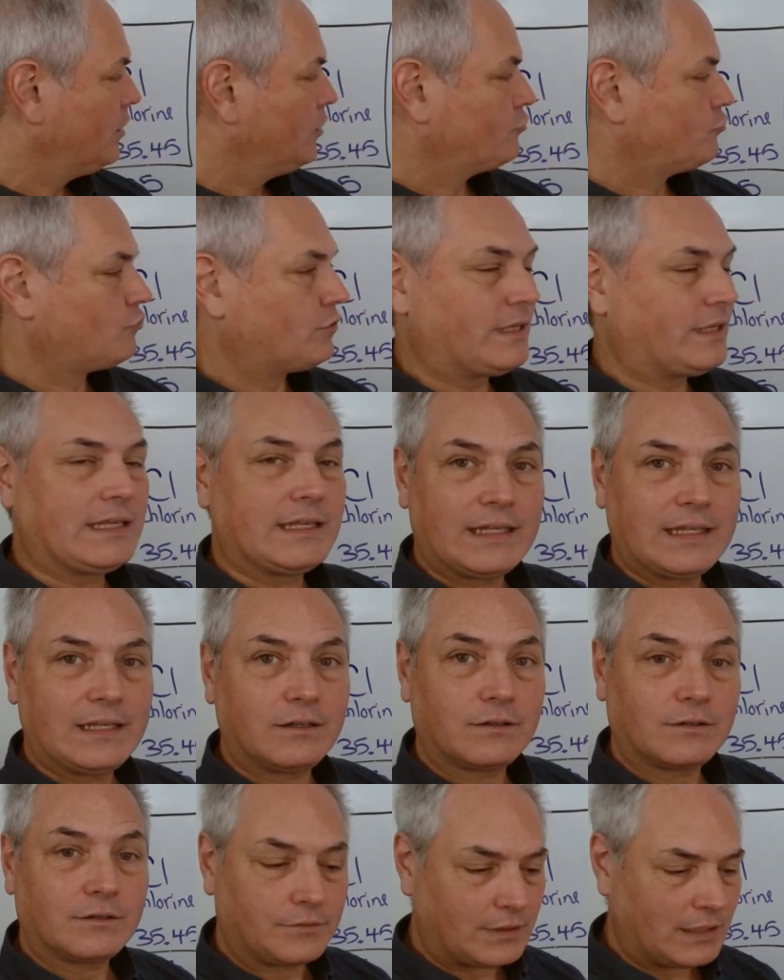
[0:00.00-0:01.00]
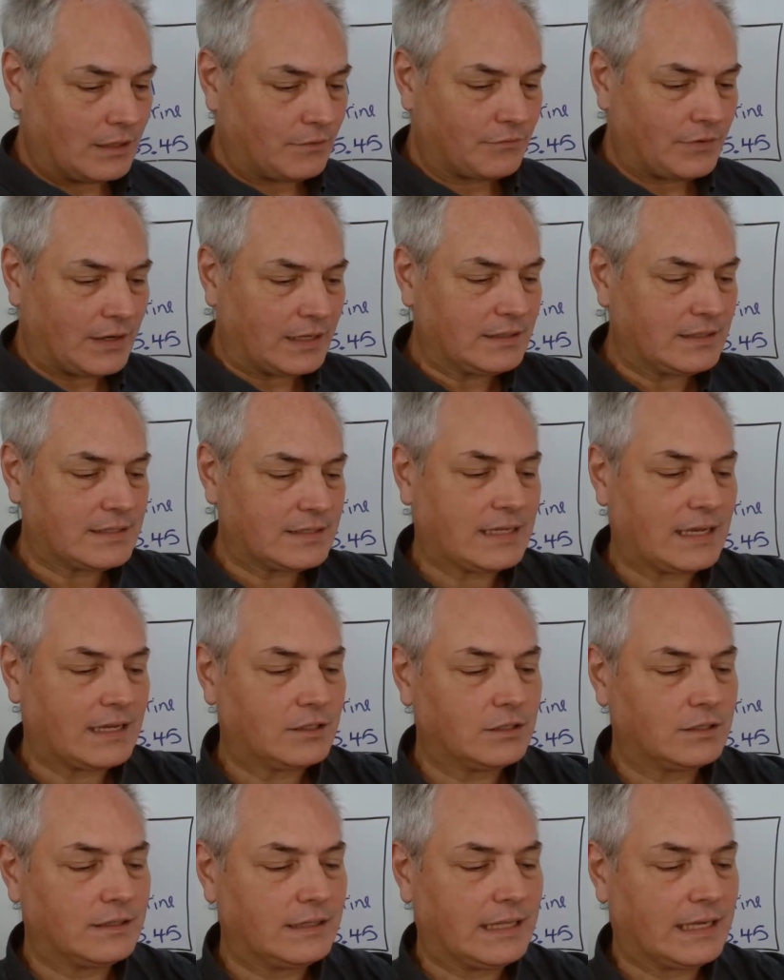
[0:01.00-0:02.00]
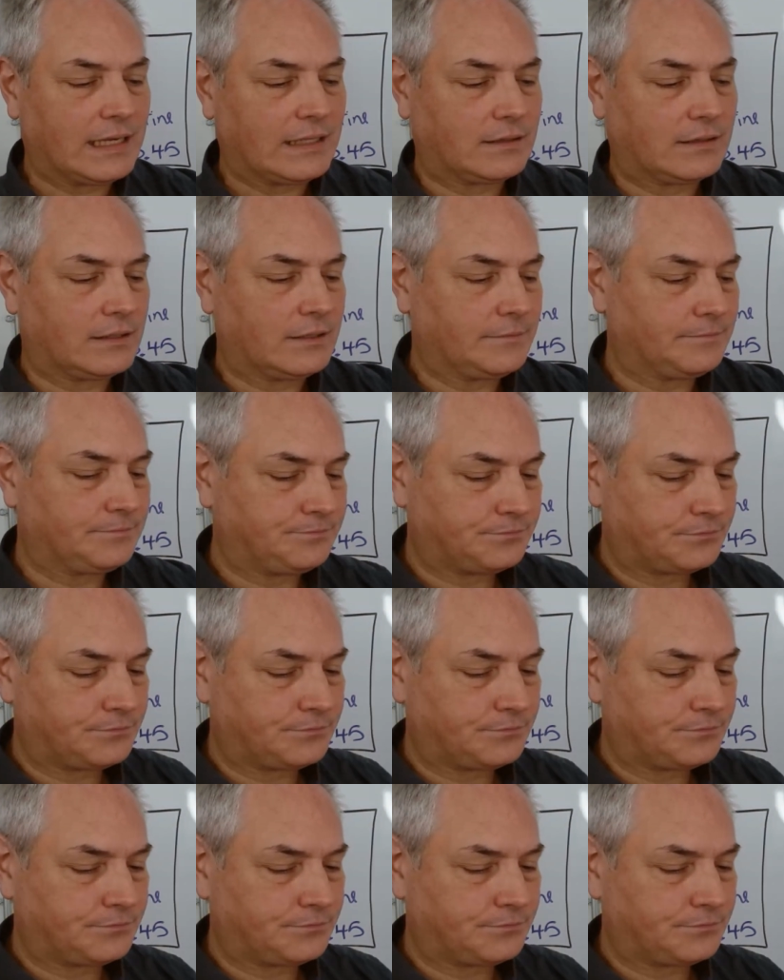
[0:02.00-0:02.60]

So here, if I decided that,